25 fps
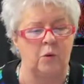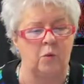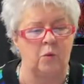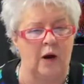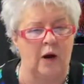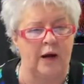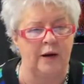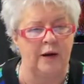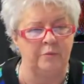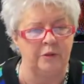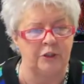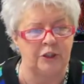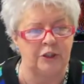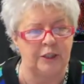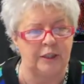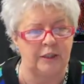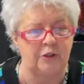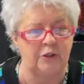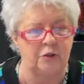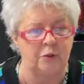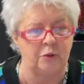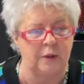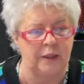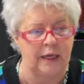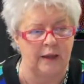one machine
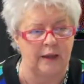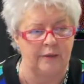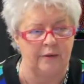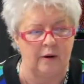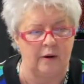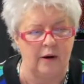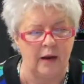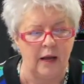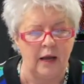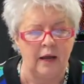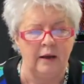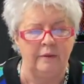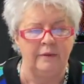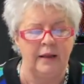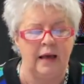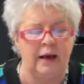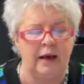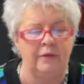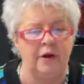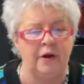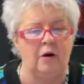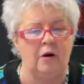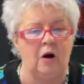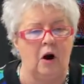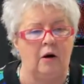to another? Now,
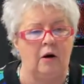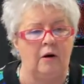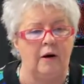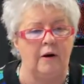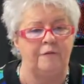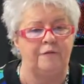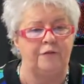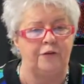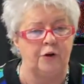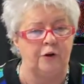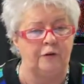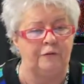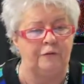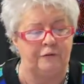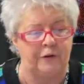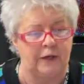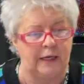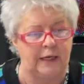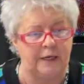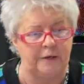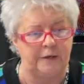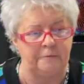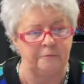there are a few feet